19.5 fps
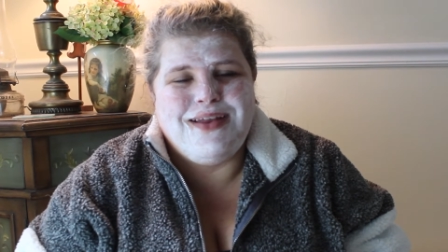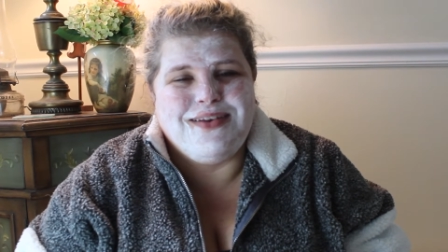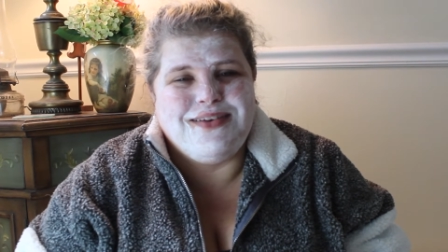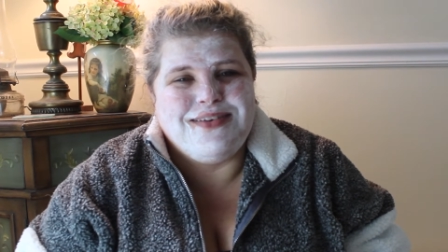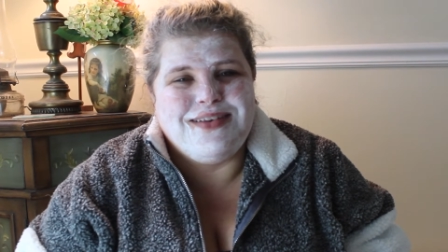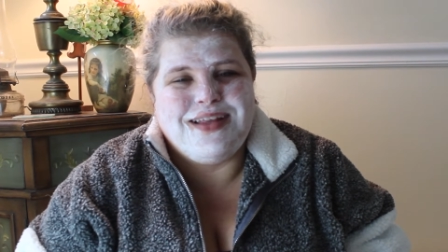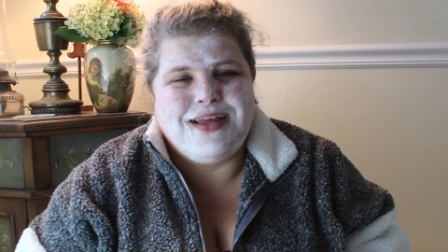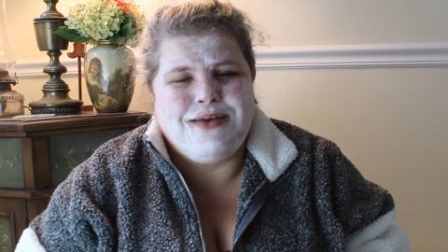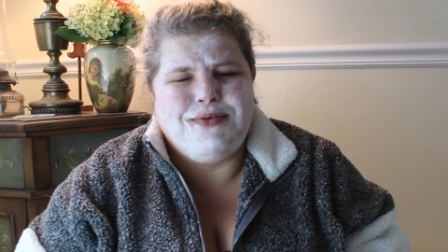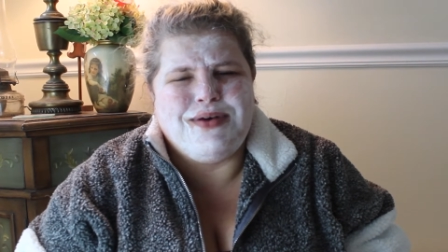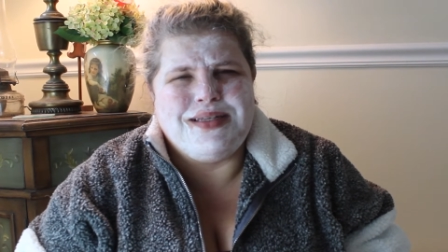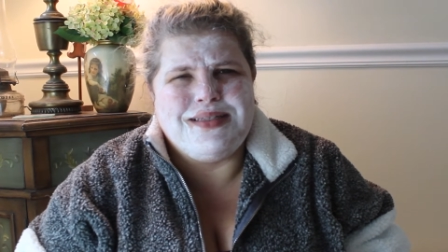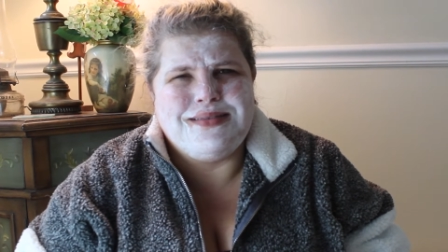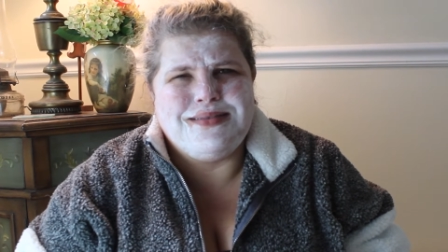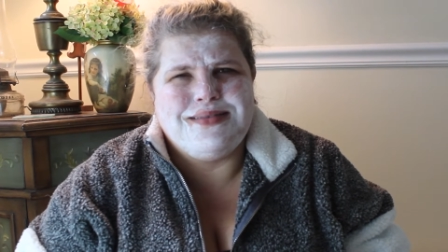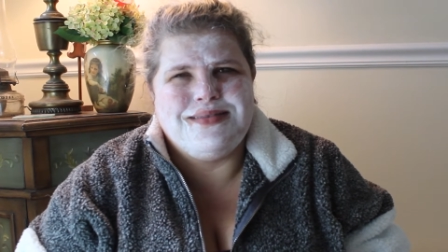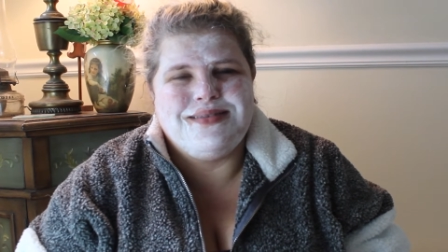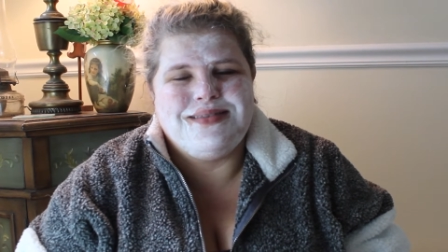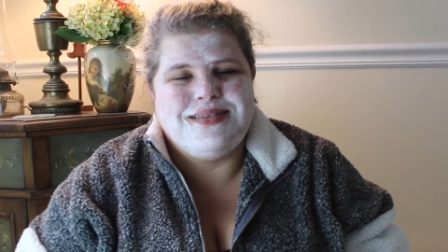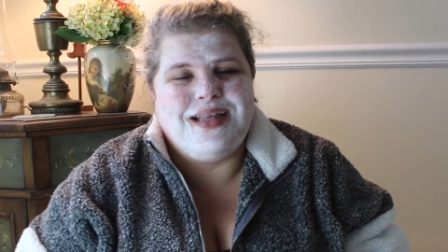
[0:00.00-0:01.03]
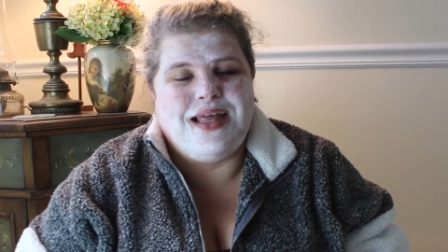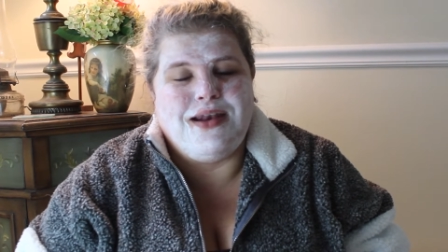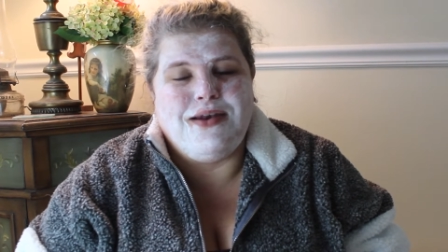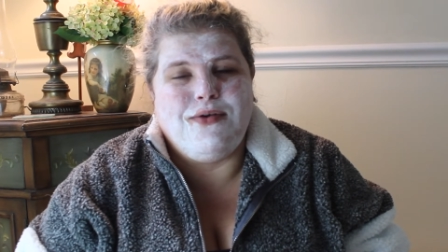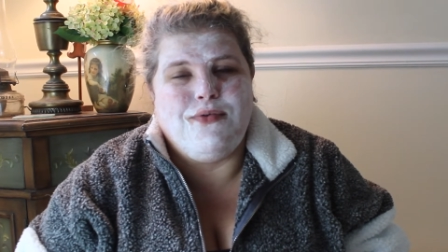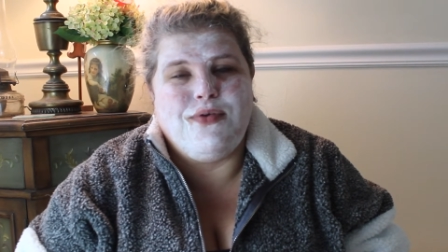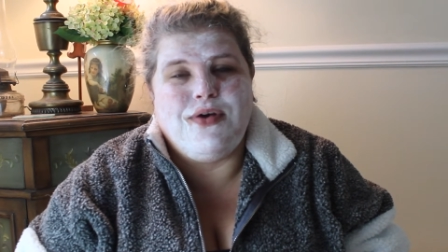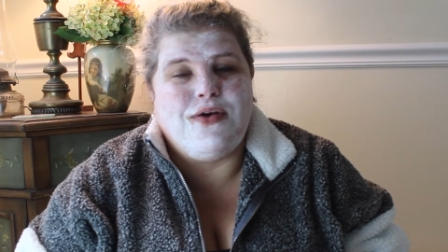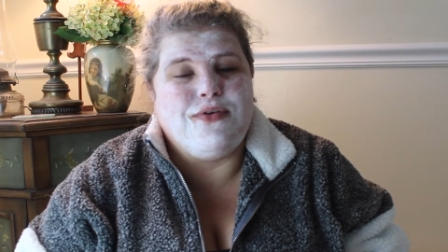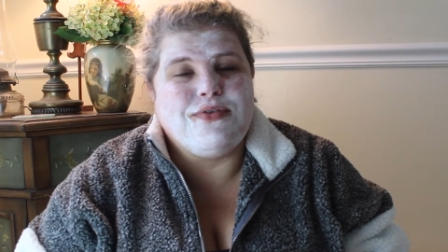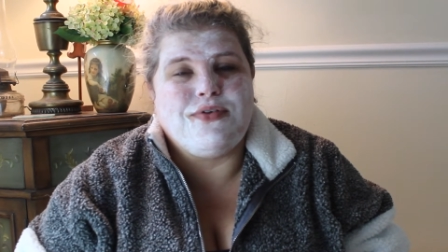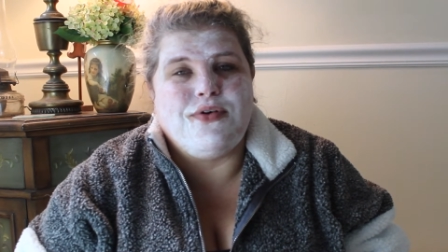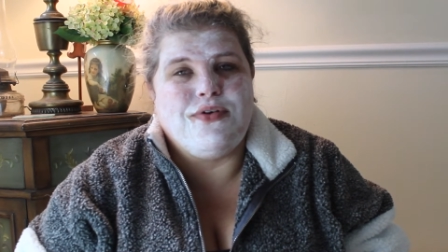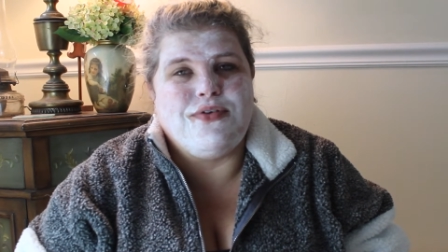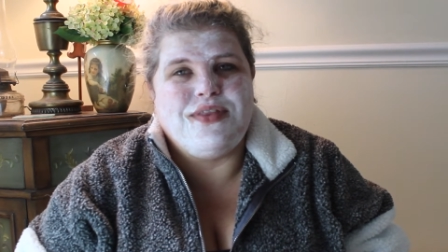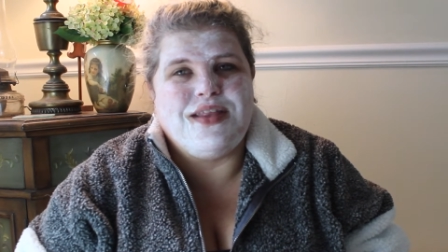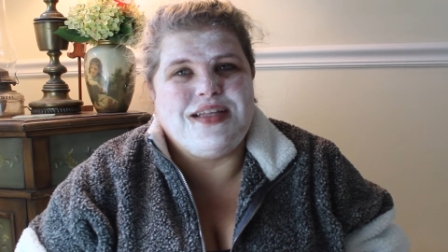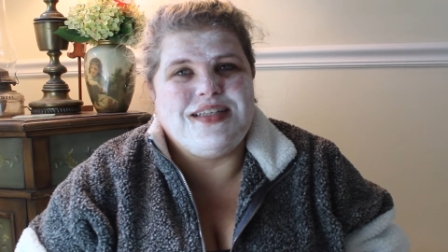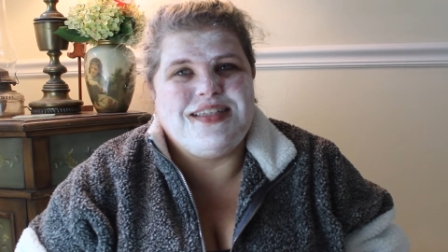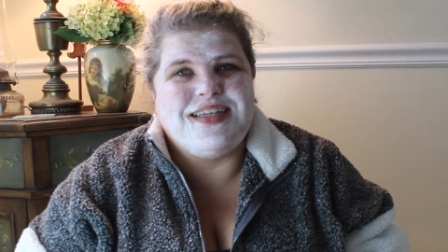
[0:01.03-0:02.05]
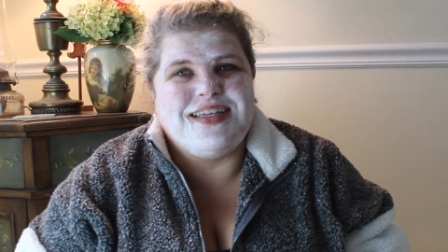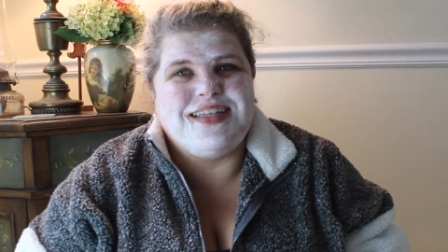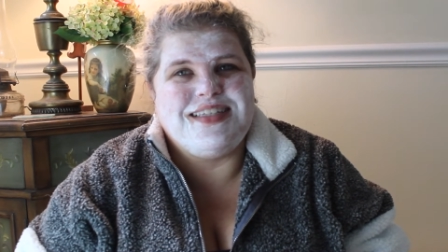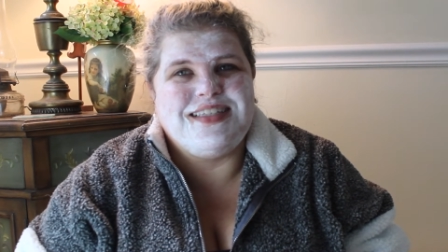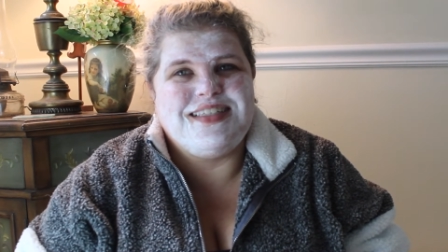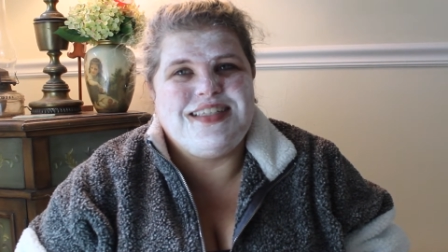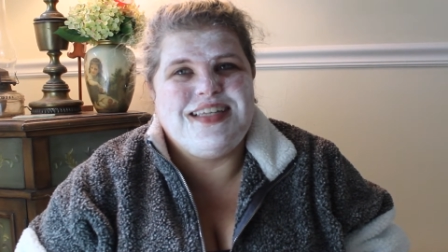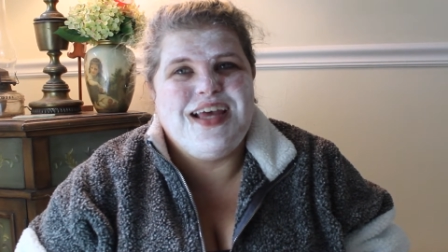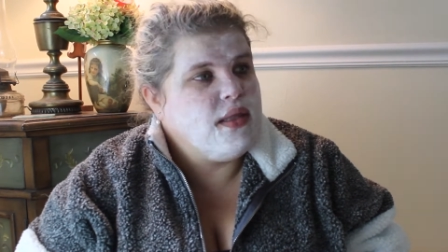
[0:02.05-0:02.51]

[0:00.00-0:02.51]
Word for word: what? I don't know where I was going with that sentence.